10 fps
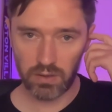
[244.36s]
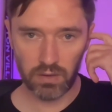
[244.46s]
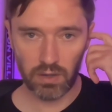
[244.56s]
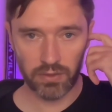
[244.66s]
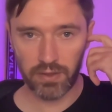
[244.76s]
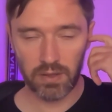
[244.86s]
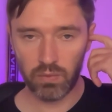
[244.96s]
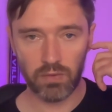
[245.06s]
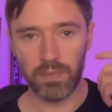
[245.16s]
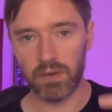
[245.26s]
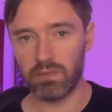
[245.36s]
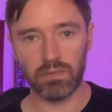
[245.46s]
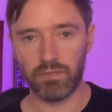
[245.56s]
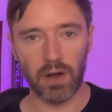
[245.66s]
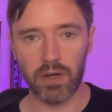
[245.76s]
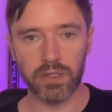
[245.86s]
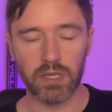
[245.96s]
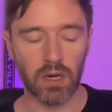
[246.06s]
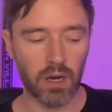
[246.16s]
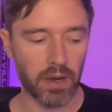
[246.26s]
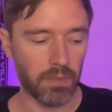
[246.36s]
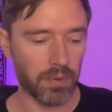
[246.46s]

I think he would have been fine tonight,